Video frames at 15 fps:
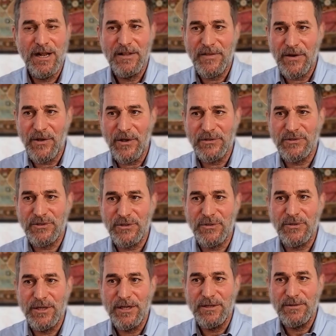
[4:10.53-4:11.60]
that also
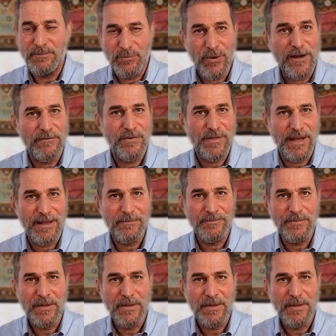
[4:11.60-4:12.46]
pray for that.